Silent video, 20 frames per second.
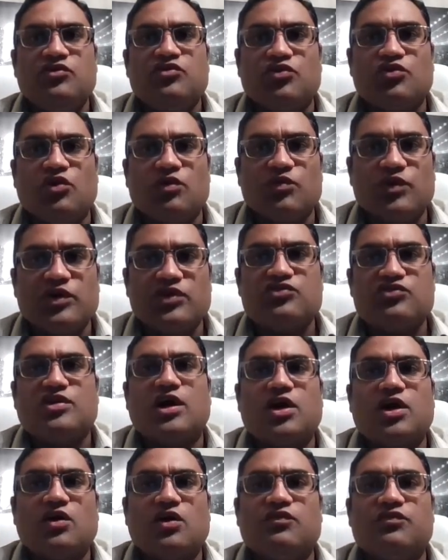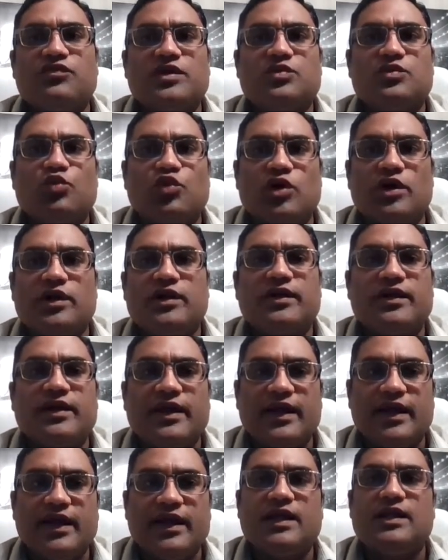So always start off with what
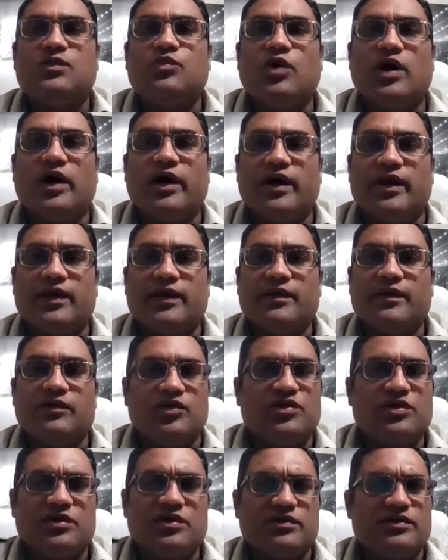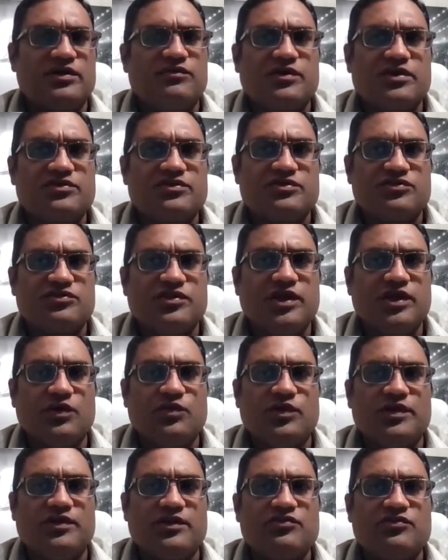and why. You could reverse the
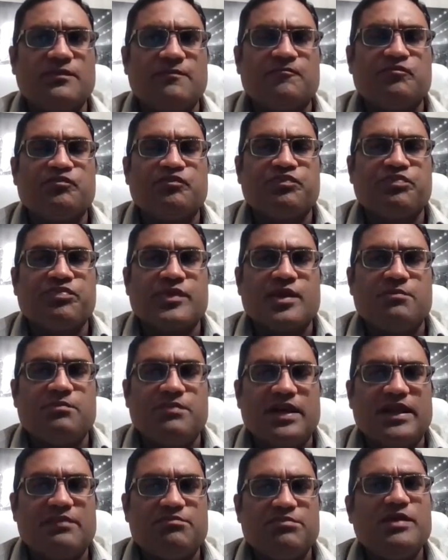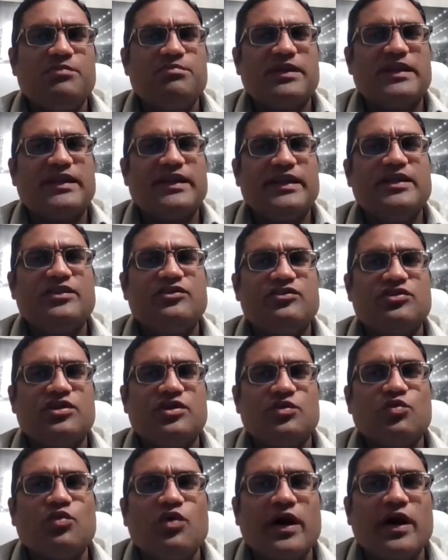sequence, but people need to
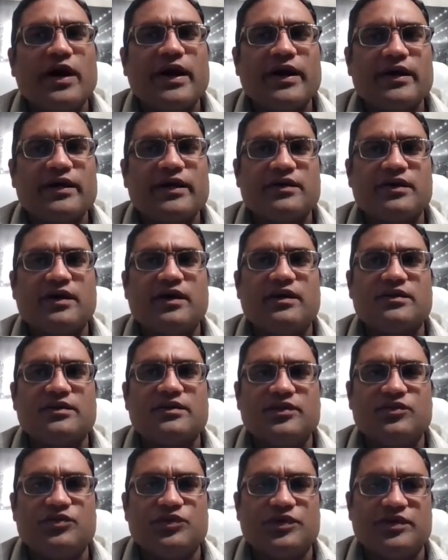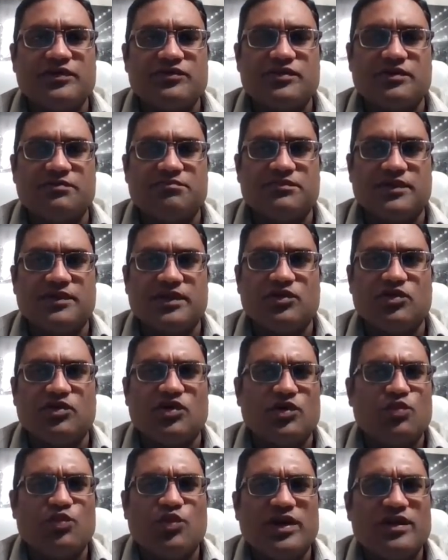know why are they doing something
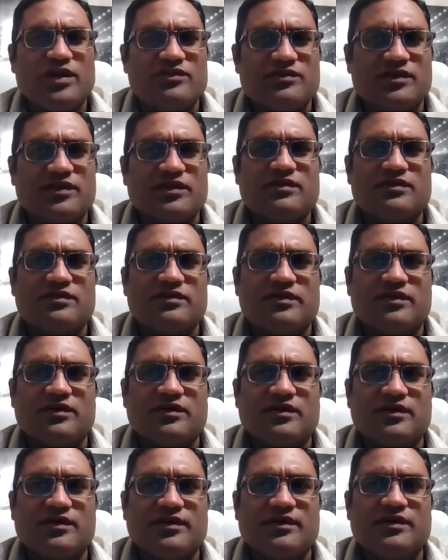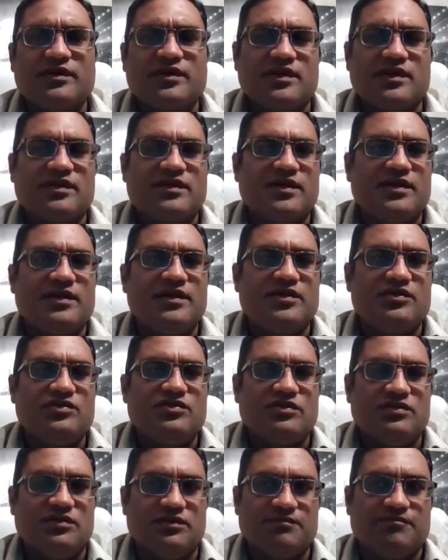or what is it that they need
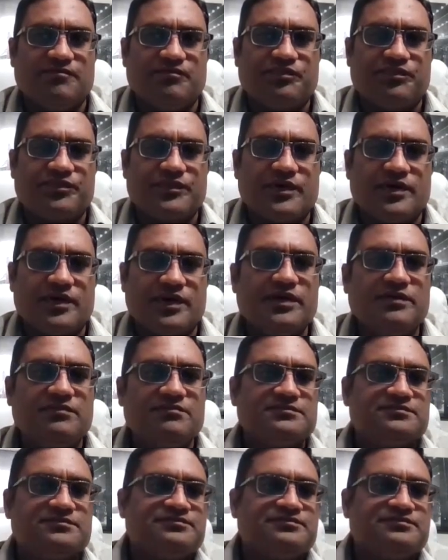to do, okay?